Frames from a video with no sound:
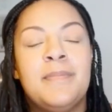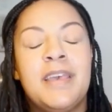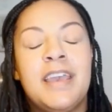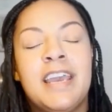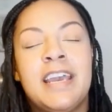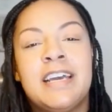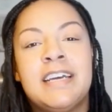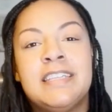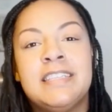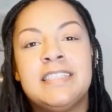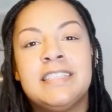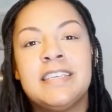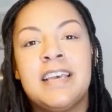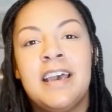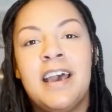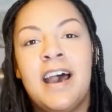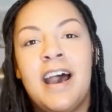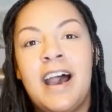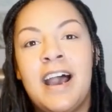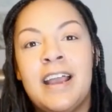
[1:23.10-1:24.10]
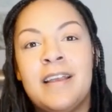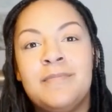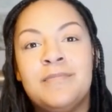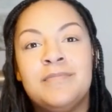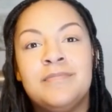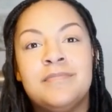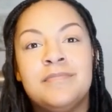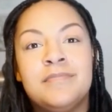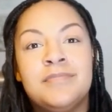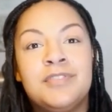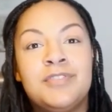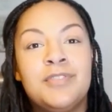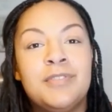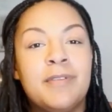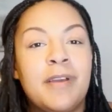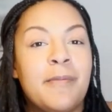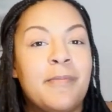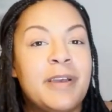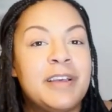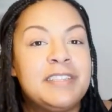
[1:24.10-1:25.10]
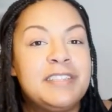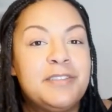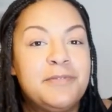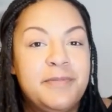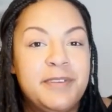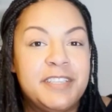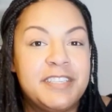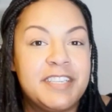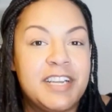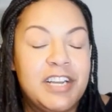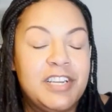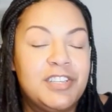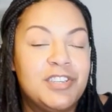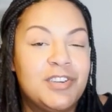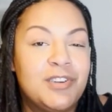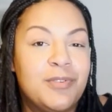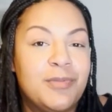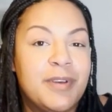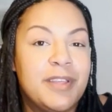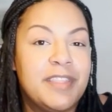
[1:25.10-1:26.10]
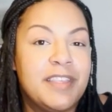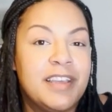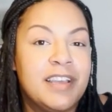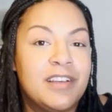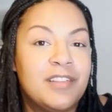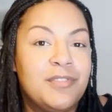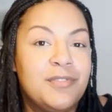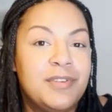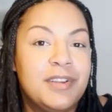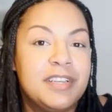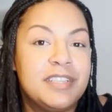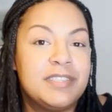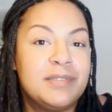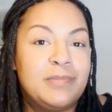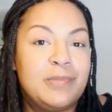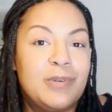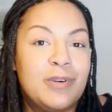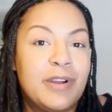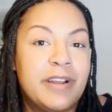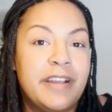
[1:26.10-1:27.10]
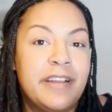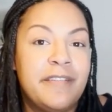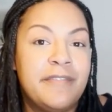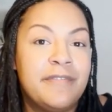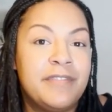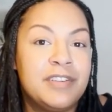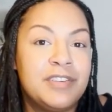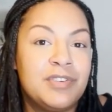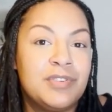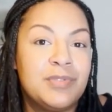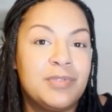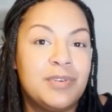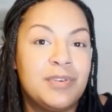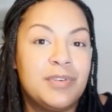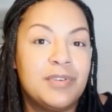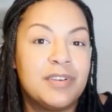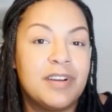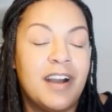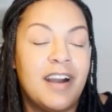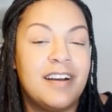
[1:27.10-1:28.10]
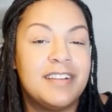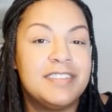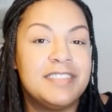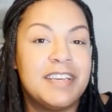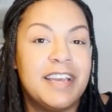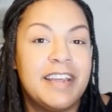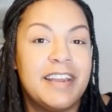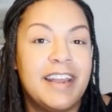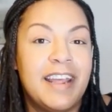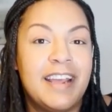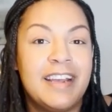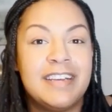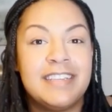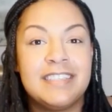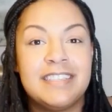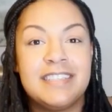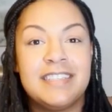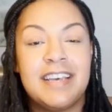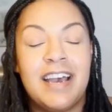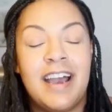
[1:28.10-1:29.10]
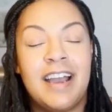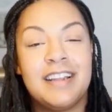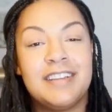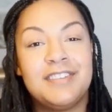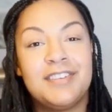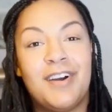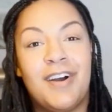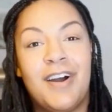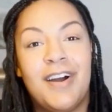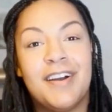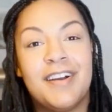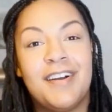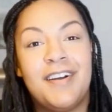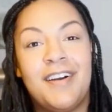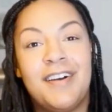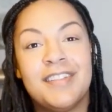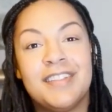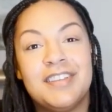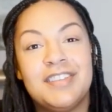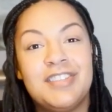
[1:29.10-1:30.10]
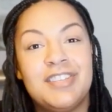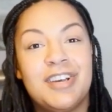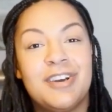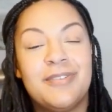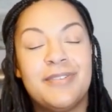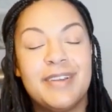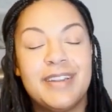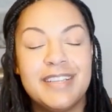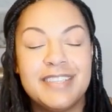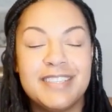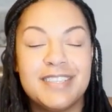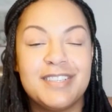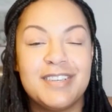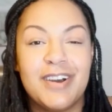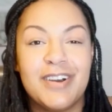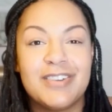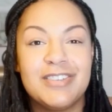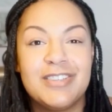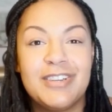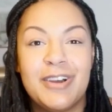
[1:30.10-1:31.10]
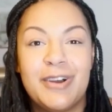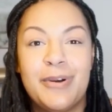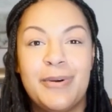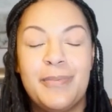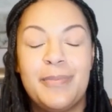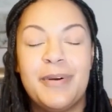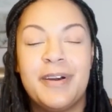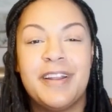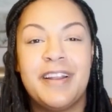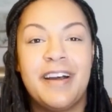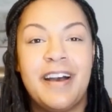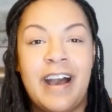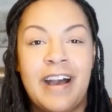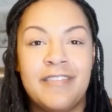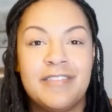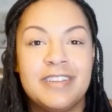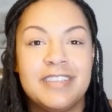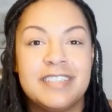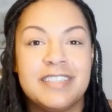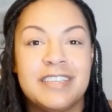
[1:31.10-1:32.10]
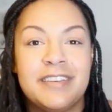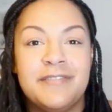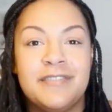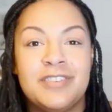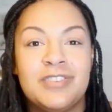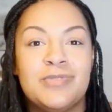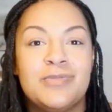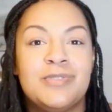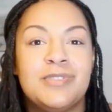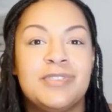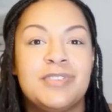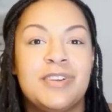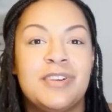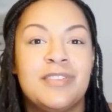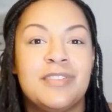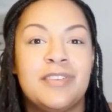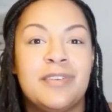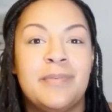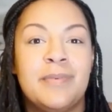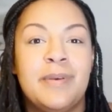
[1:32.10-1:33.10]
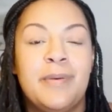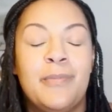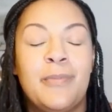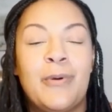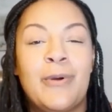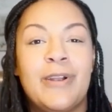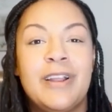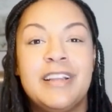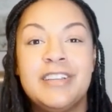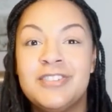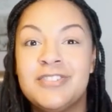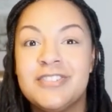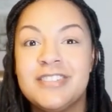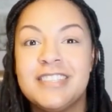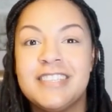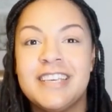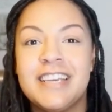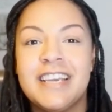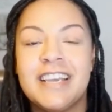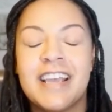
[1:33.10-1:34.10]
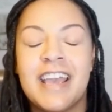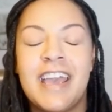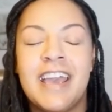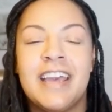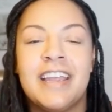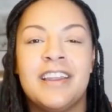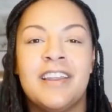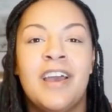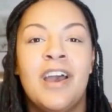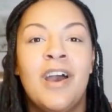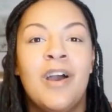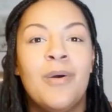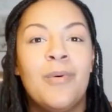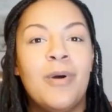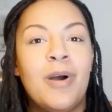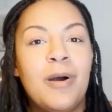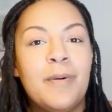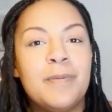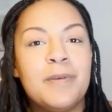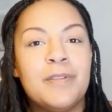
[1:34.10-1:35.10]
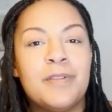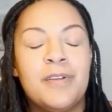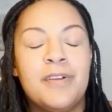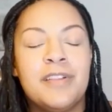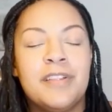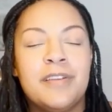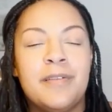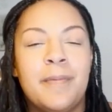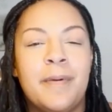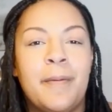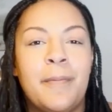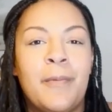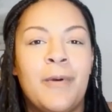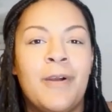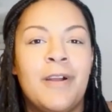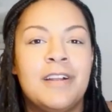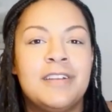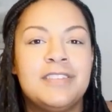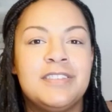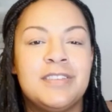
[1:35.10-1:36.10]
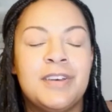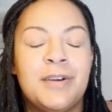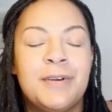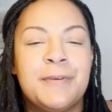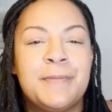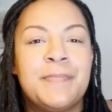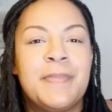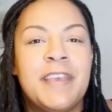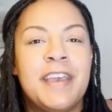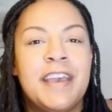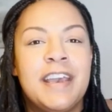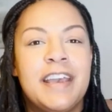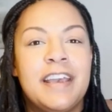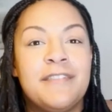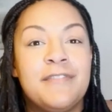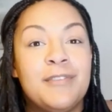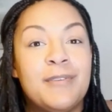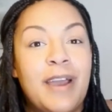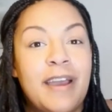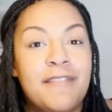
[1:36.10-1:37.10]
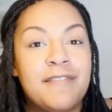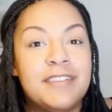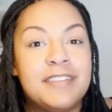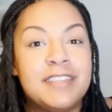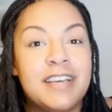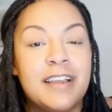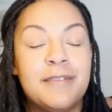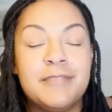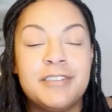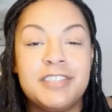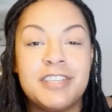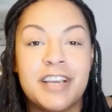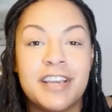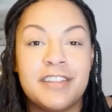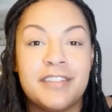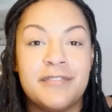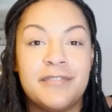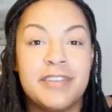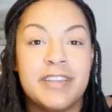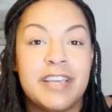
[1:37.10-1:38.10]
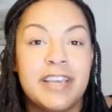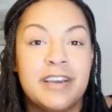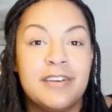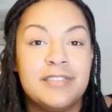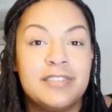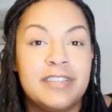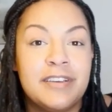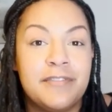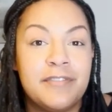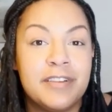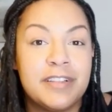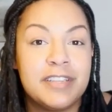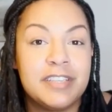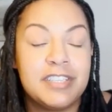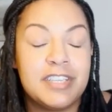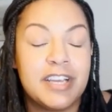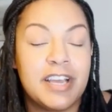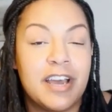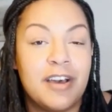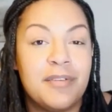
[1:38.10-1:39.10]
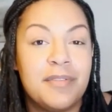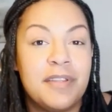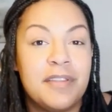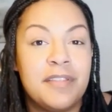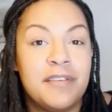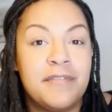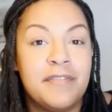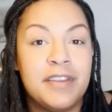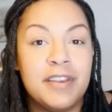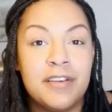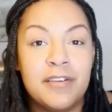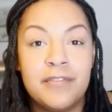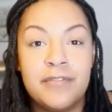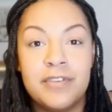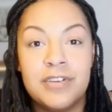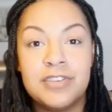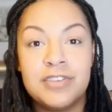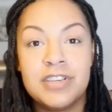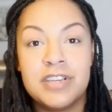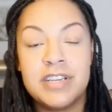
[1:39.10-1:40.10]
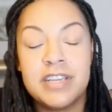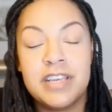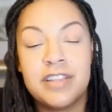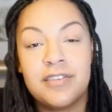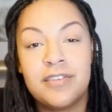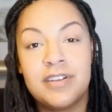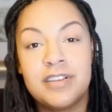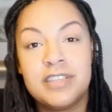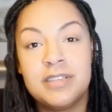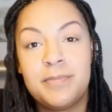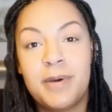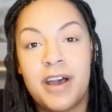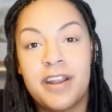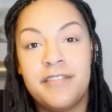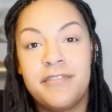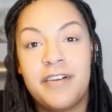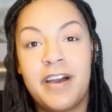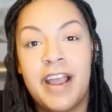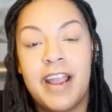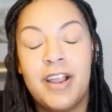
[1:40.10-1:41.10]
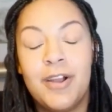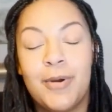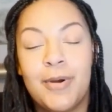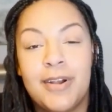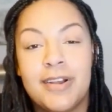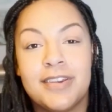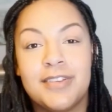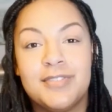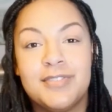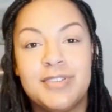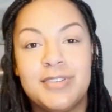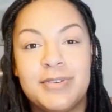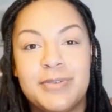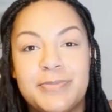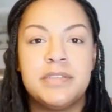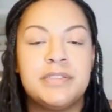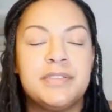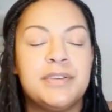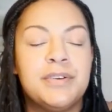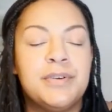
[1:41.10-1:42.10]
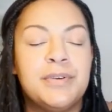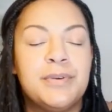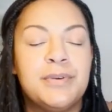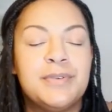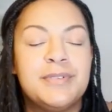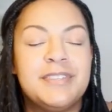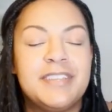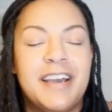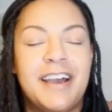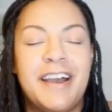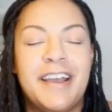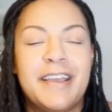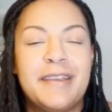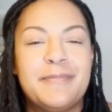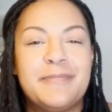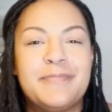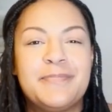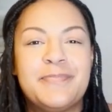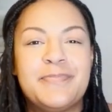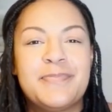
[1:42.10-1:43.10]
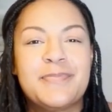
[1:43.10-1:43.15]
And I'm doing my best to be intentional with including some more visual content as I talk on the show. It is a talk show, but obviously visuals are a little bit more interesting and will help you learn a little bit more. So if you have the time to check out the video, definitely check out the video version either on Spotify or on YouTube. So time.